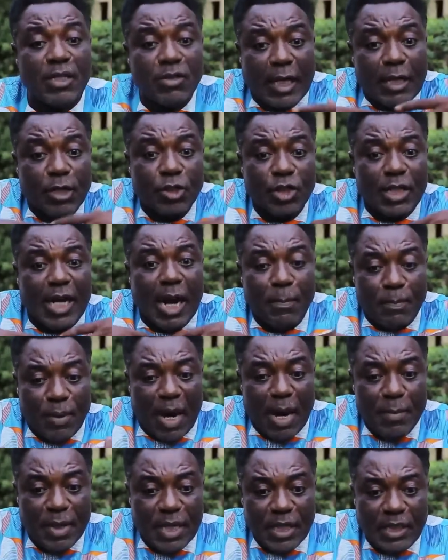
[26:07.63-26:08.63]
I am the
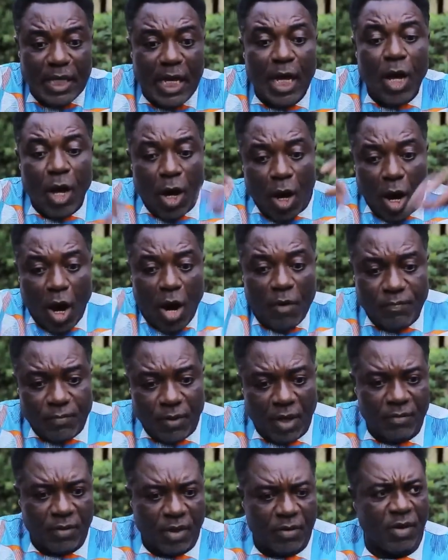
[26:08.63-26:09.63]
traditional prime minister
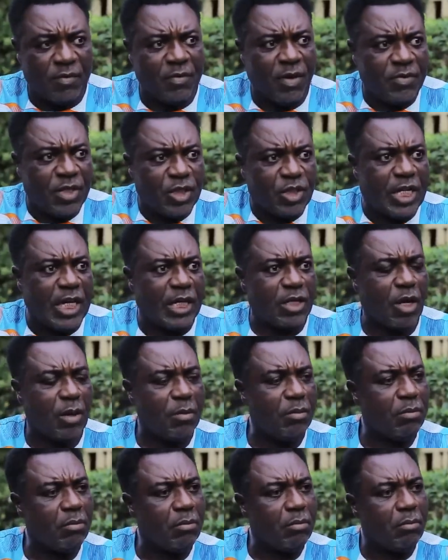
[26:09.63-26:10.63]
of
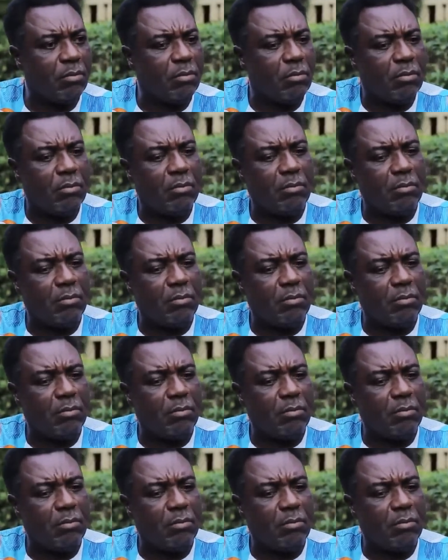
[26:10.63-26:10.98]
this kingdom.